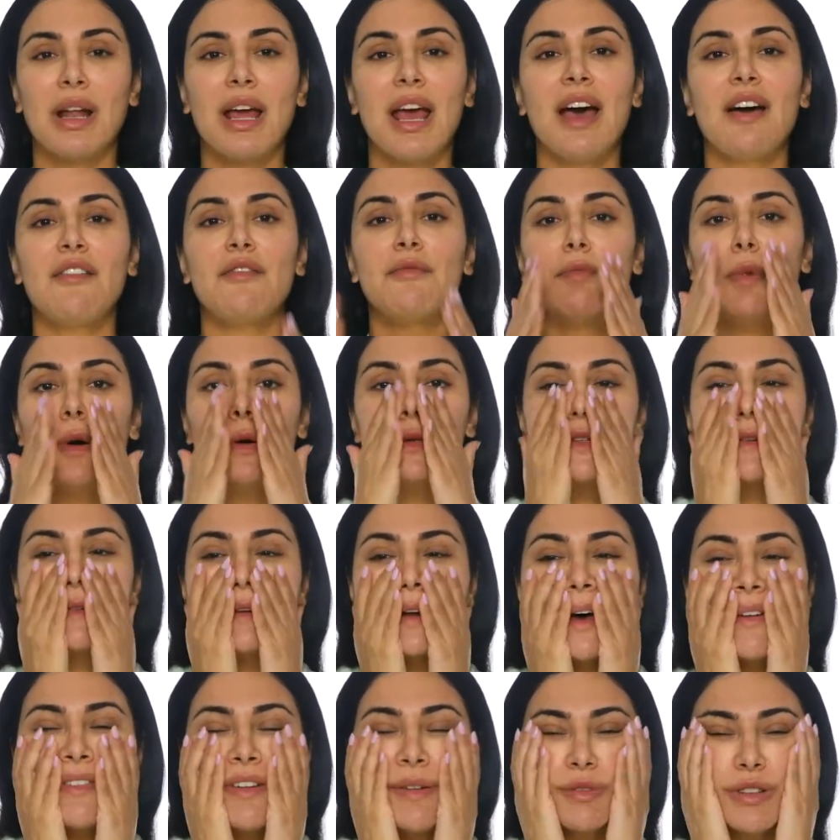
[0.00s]
when I have most of
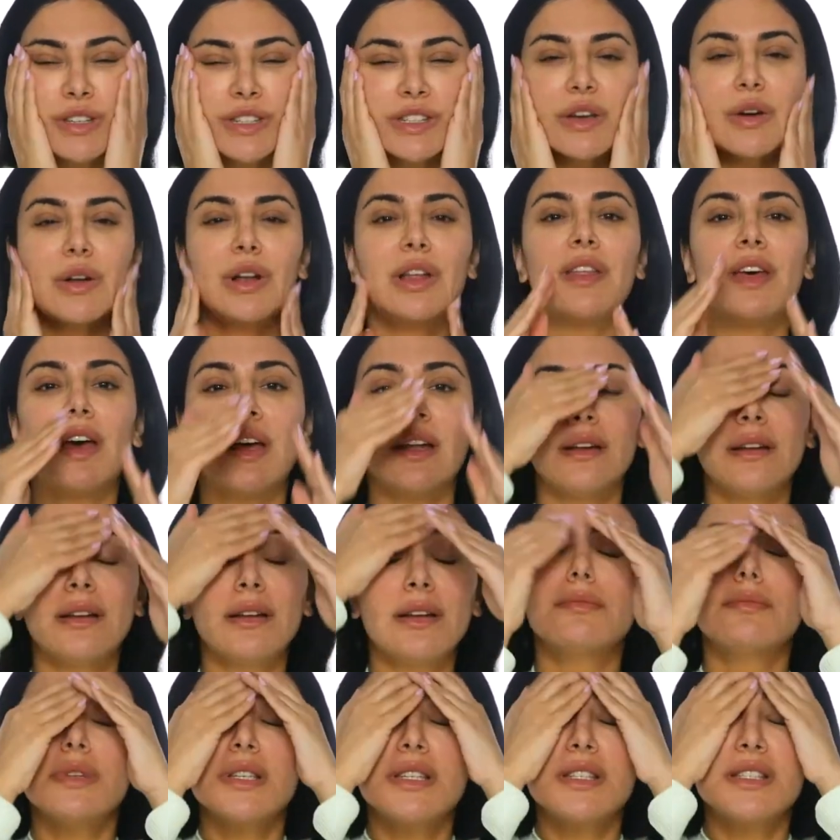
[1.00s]
it off, I'm just gonna then
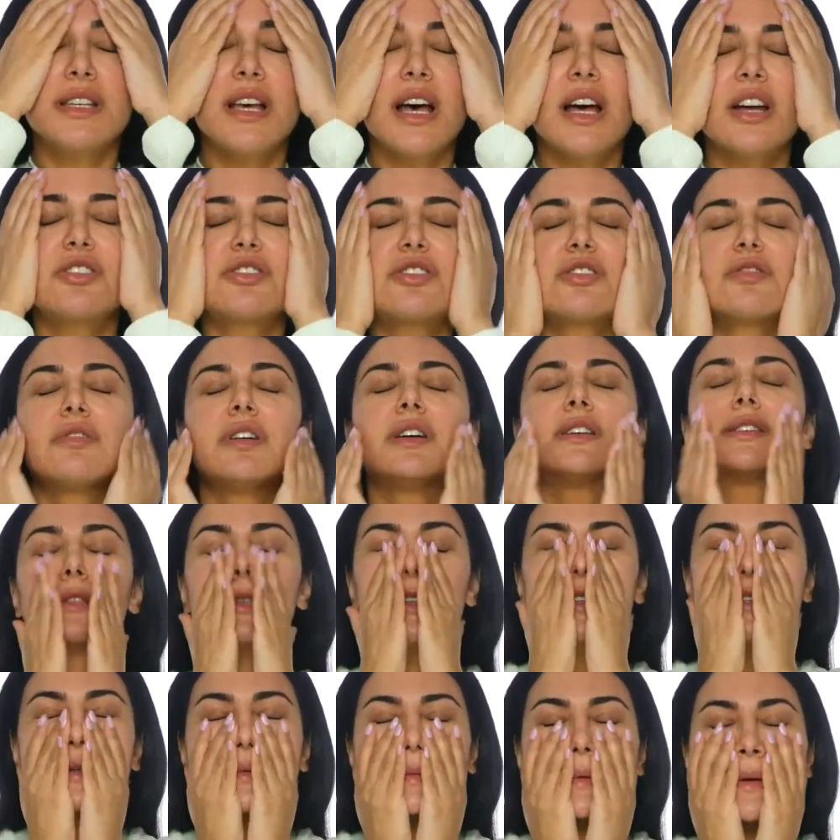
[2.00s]
massage the
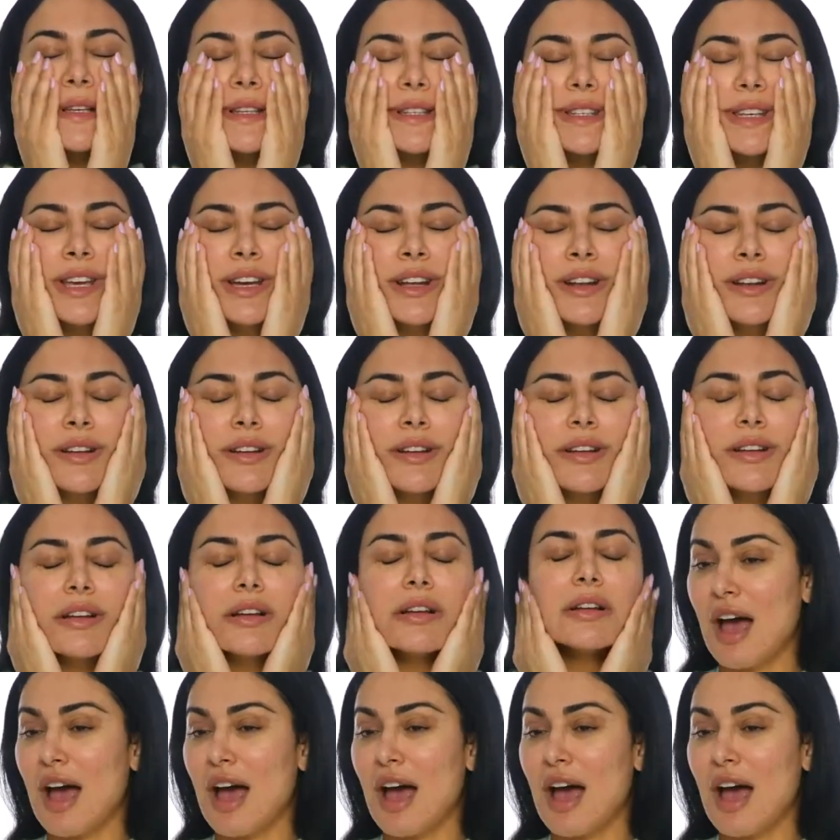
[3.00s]
rest into my skin.